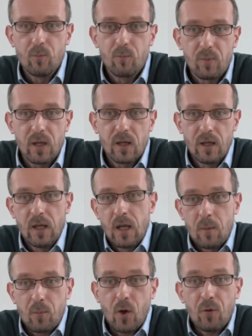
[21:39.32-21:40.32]
be
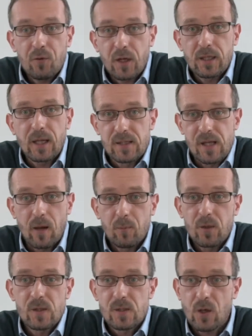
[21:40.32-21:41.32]
perfect
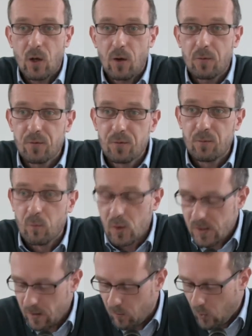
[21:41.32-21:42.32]
examples of
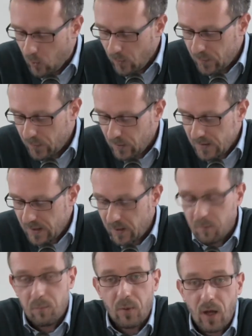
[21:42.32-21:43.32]
Muslim
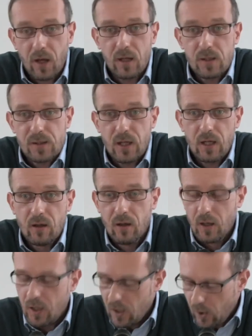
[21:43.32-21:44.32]
orthodoxy, piety,
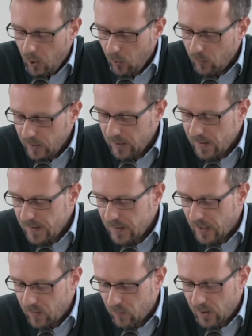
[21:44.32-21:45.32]
holiness,
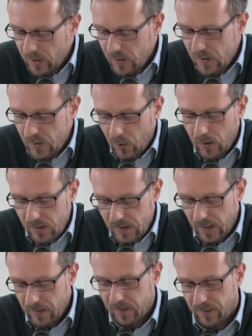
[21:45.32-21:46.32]
and religious knowledge,
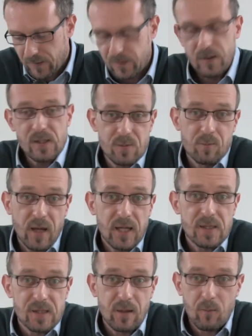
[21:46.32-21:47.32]
and this
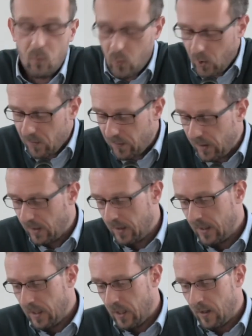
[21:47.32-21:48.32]
makes them worthy
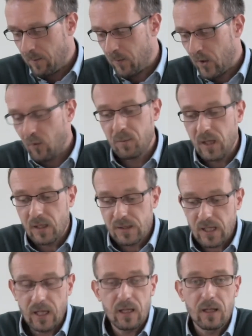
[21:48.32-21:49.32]
of being
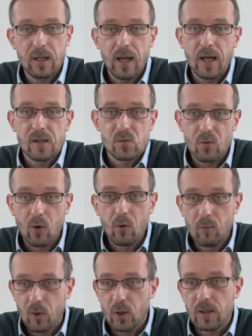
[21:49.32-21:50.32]
taken as
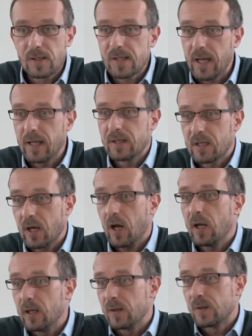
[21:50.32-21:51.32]
role models and
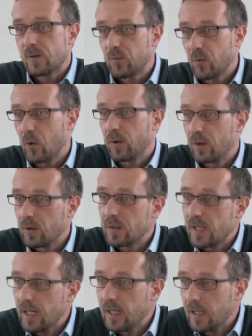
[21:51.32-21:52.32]
guides for the
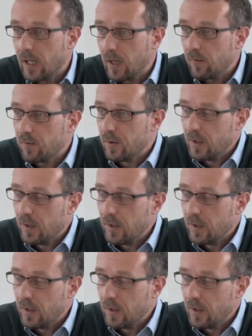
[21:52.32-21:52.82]
daily life